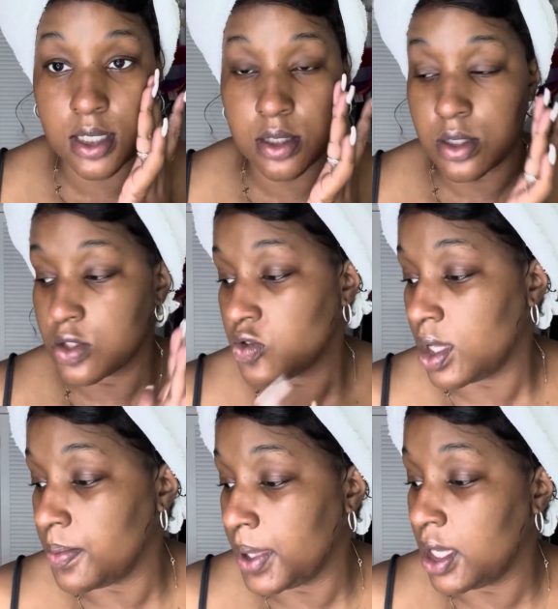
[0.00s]
Just dry a
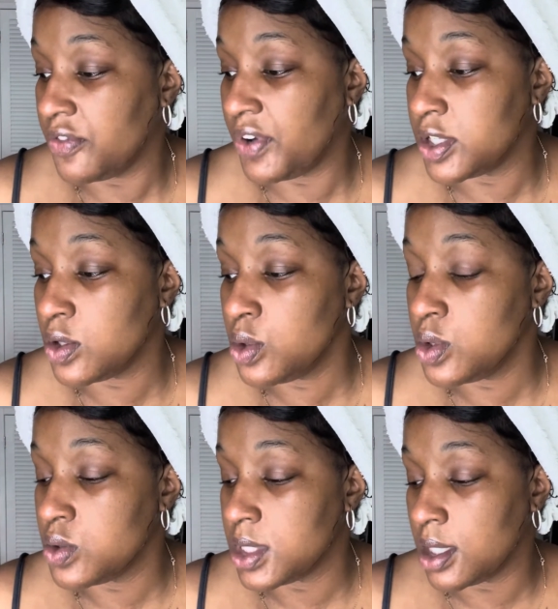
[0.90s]
little bit. If I don't
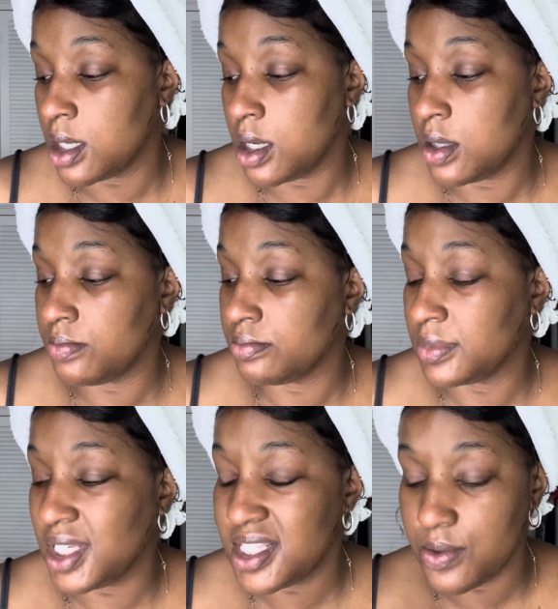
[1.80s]
use the
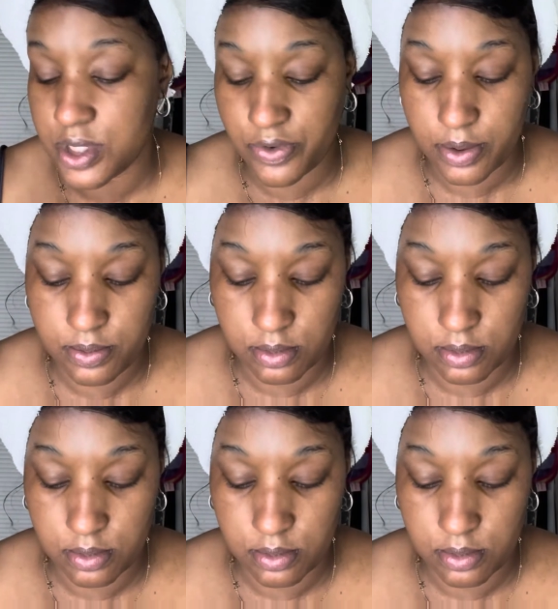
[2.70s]
that's it was from